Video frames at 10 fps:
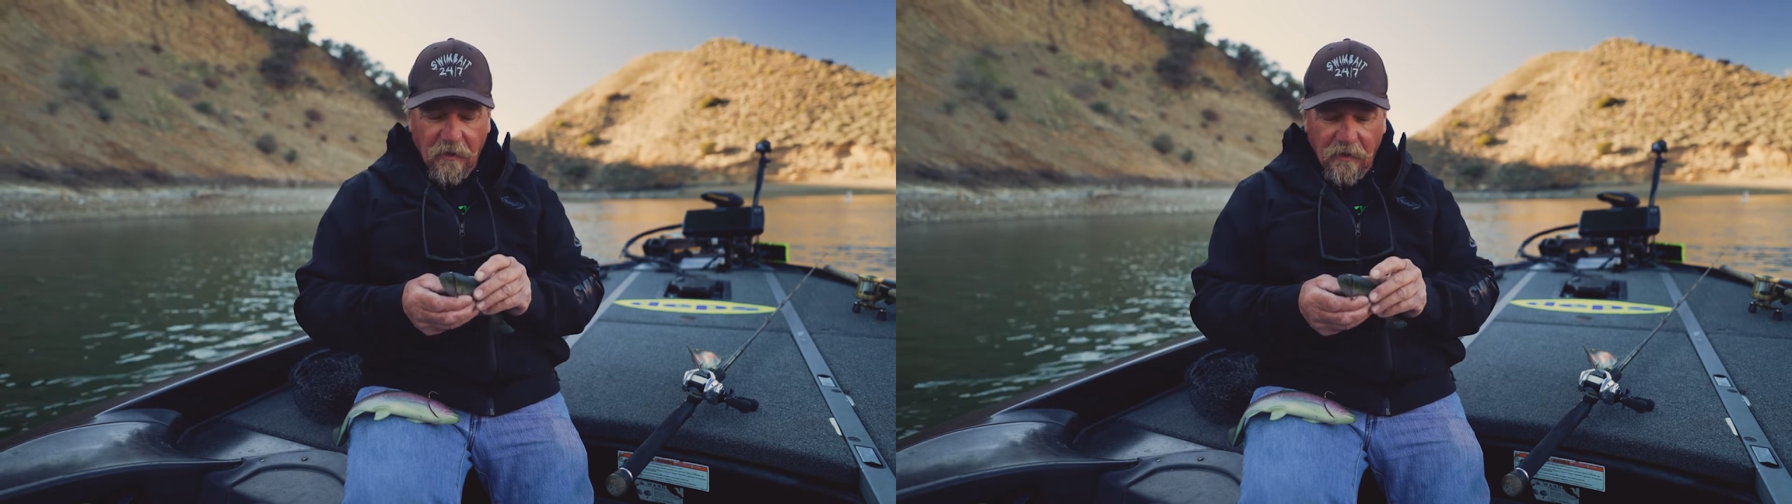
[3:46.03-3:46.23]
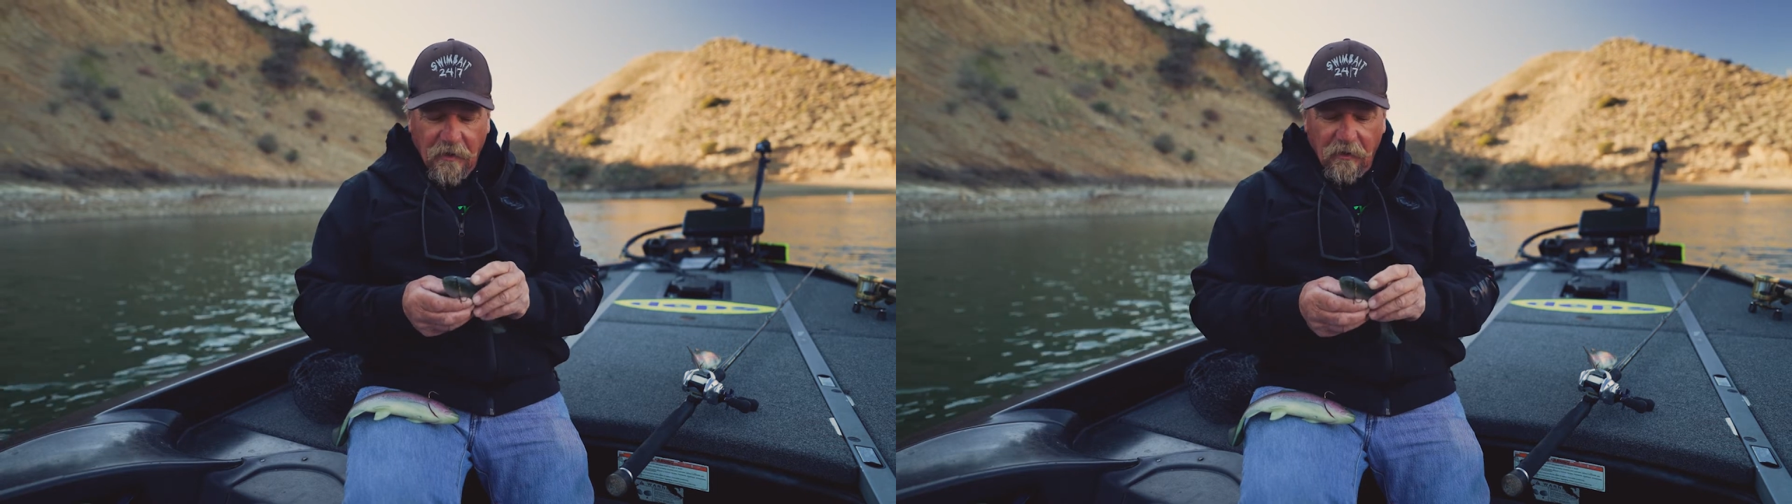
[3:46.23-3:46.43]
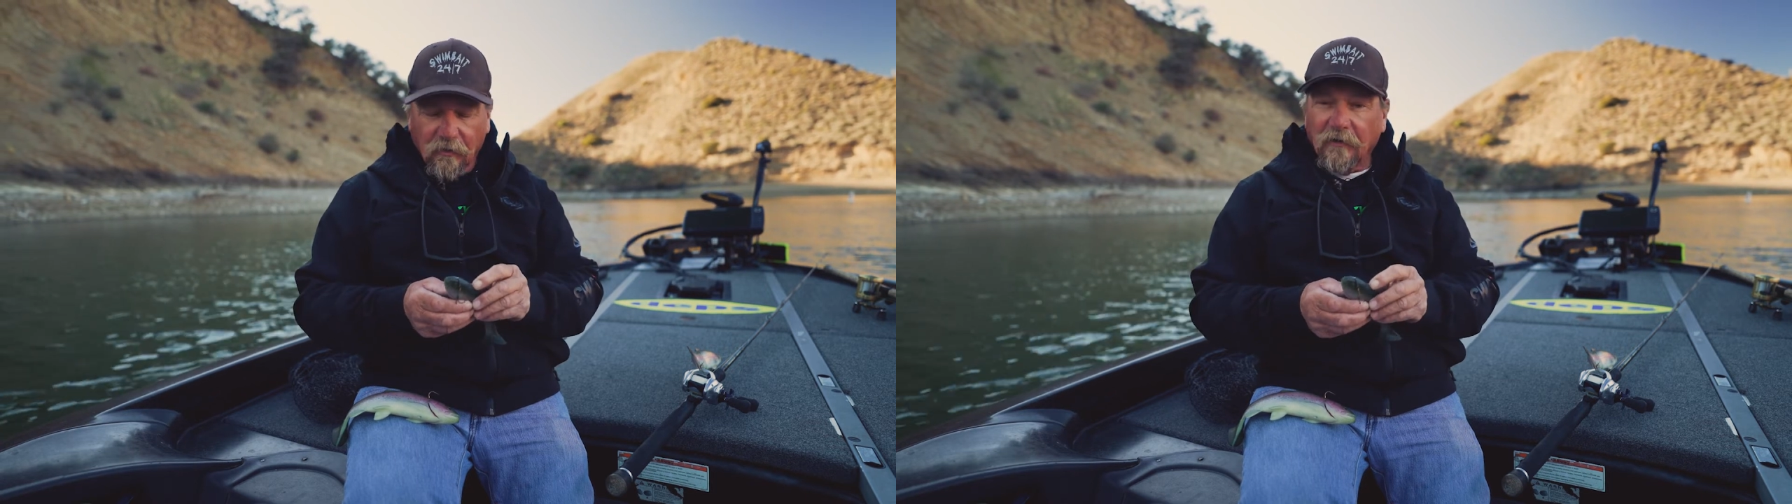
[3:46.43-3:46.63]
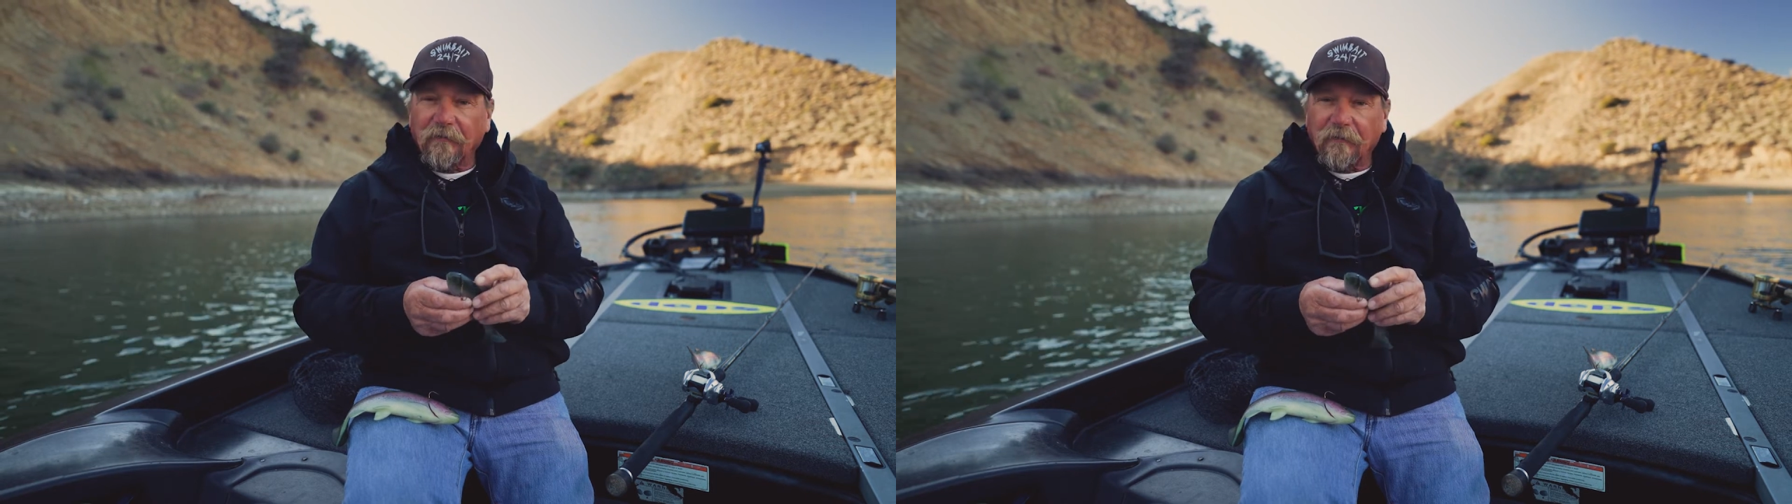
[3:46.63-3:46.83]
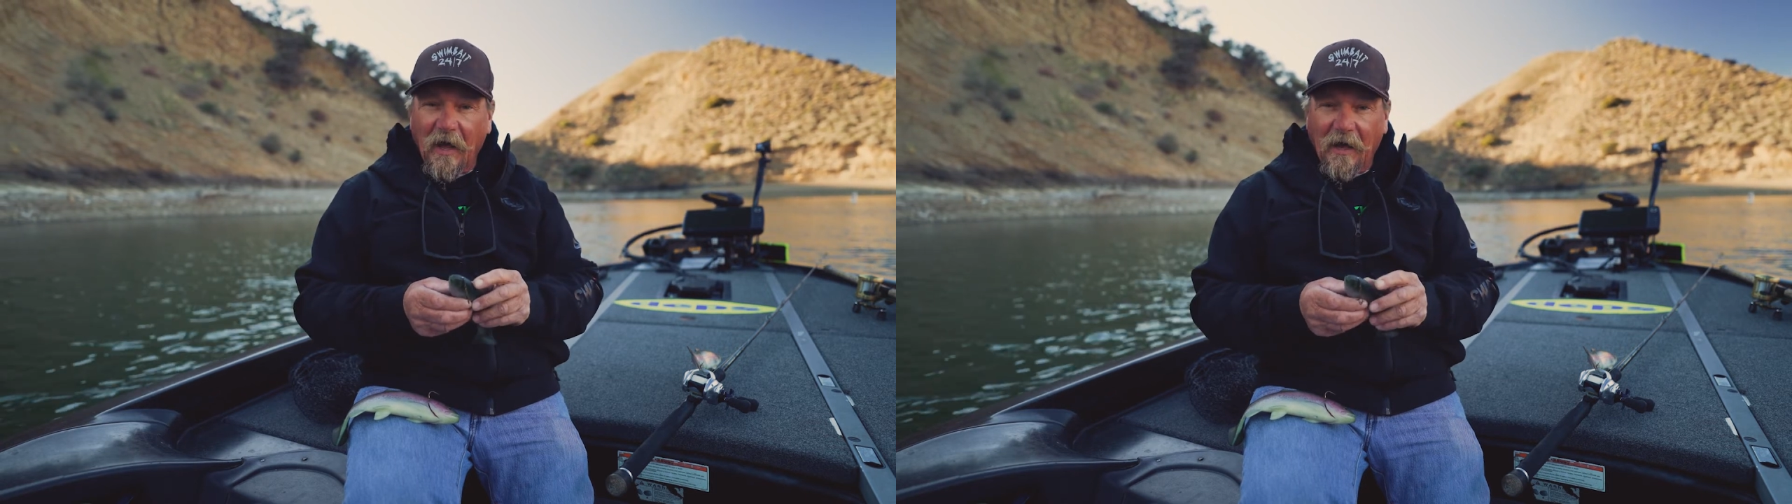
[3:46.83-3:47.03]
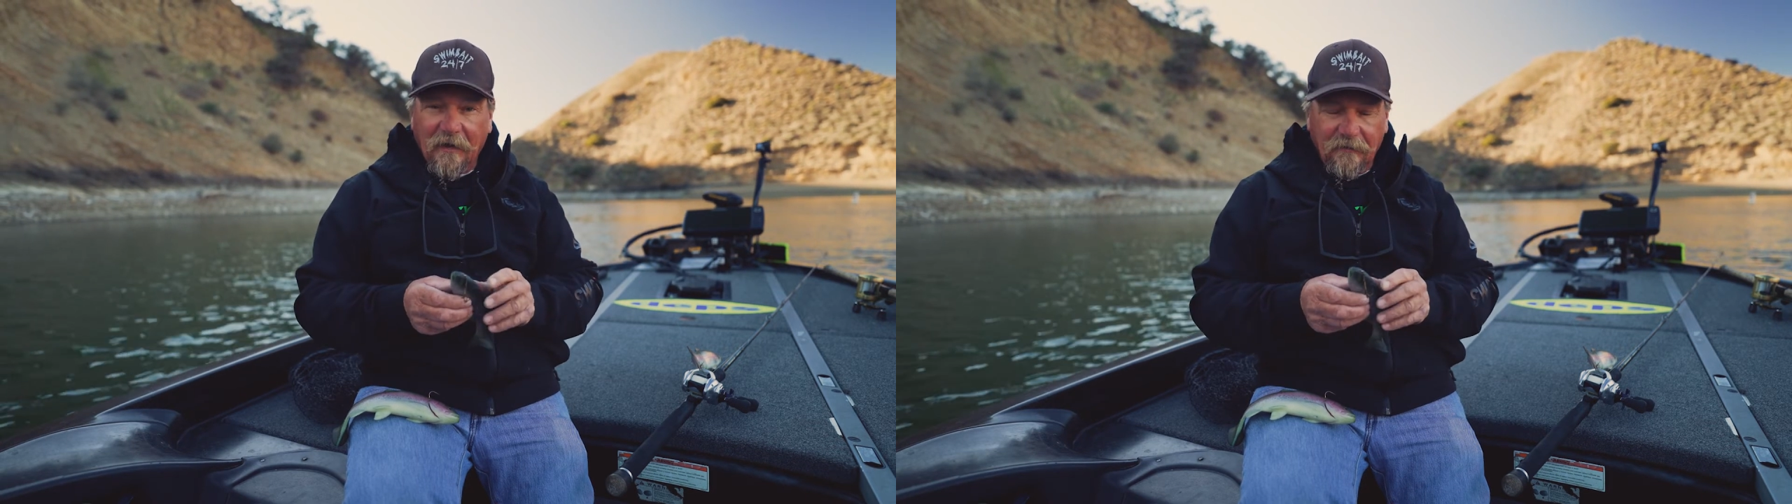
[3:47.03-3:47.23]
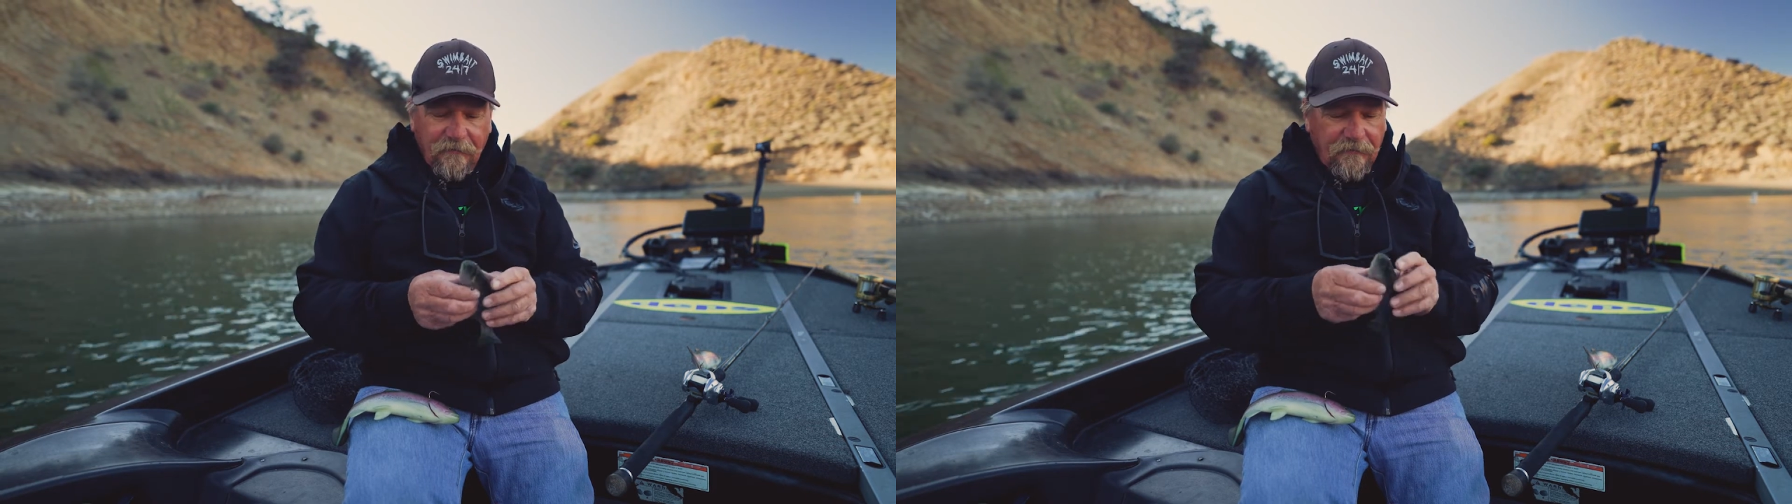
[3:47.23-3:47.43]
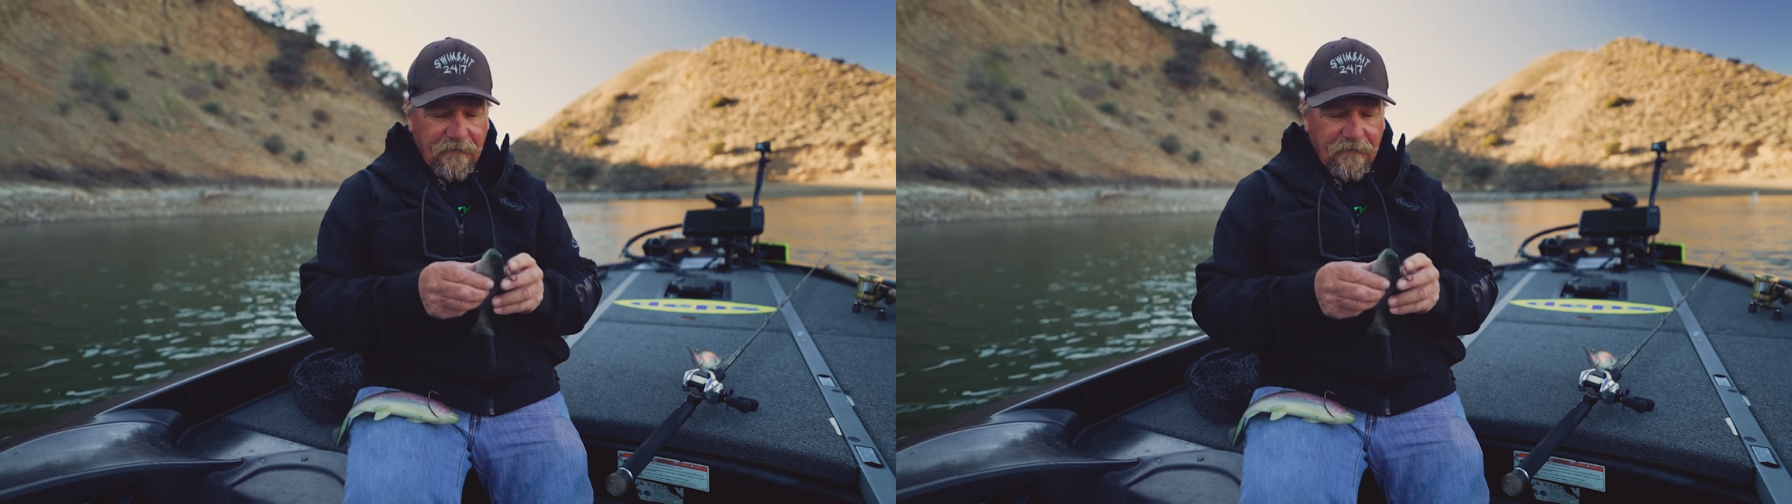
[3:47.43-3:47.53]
or a 5